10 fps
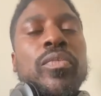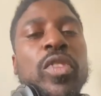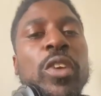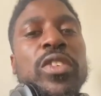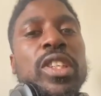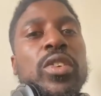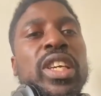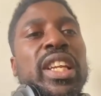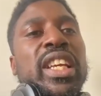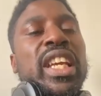Obviously, looking
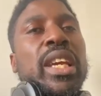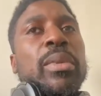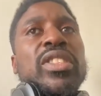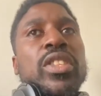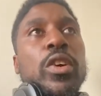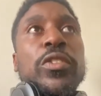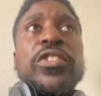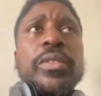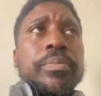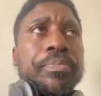at the game itself,
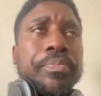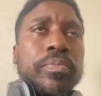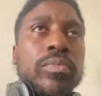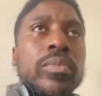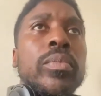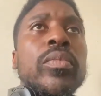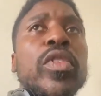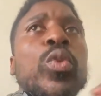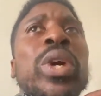we